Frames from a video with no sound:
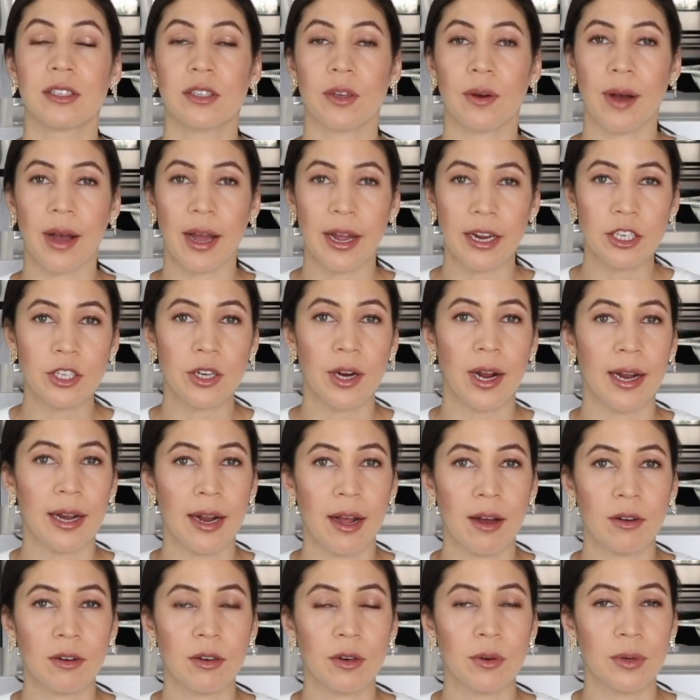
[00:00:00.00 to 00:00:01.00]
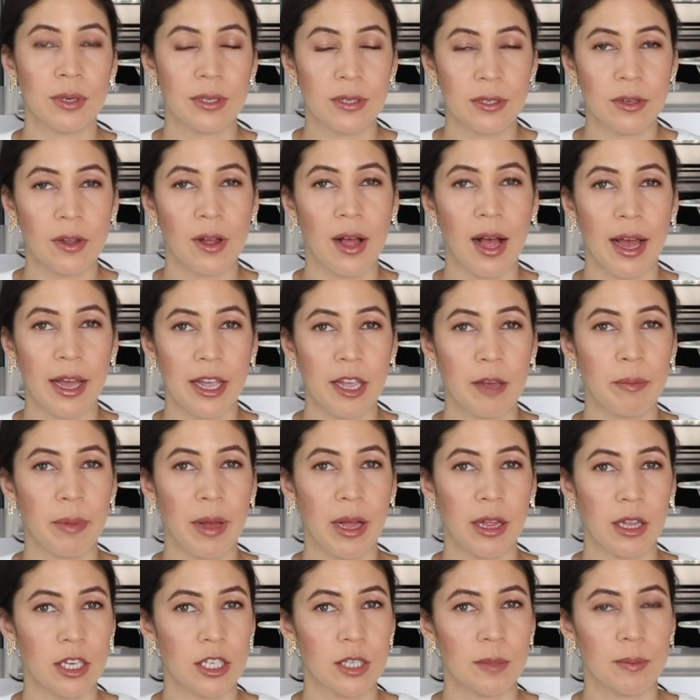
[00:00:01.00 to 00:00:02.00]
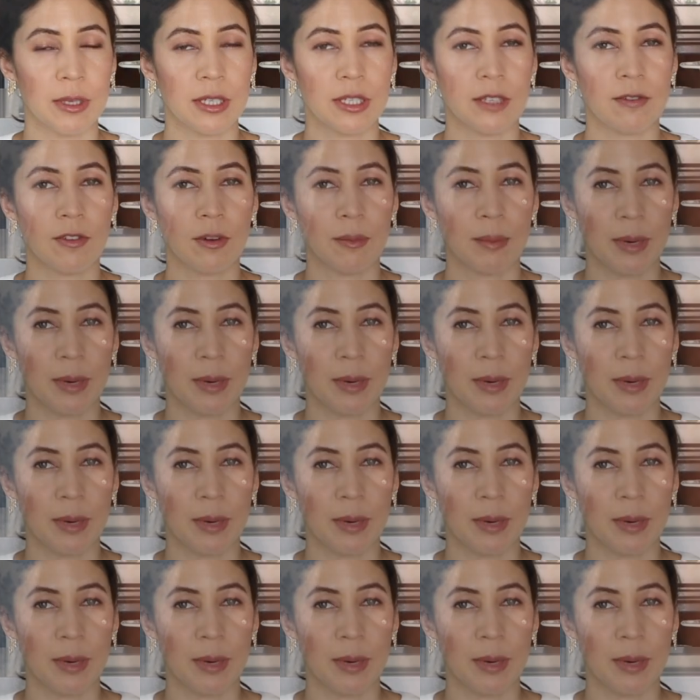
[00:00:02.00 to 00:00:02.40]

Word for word: So I tried out crystal eye embellishments for